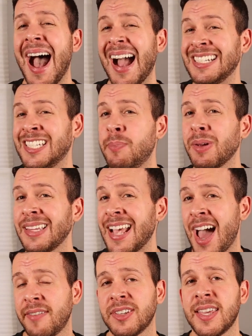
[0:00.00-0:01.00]
I
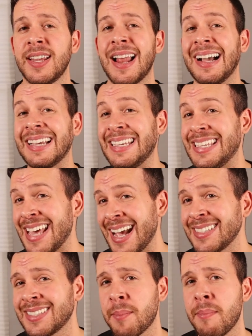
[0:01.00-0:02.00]
typically advocate
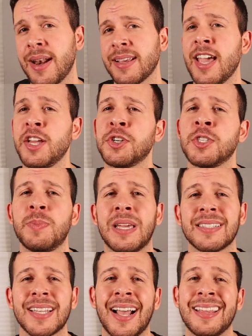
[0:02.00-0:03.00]
against medications
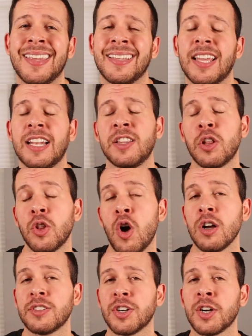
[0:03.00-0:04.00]
because I think that in the
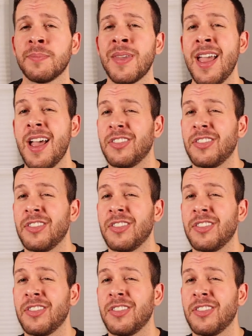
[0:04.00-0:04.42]
long term,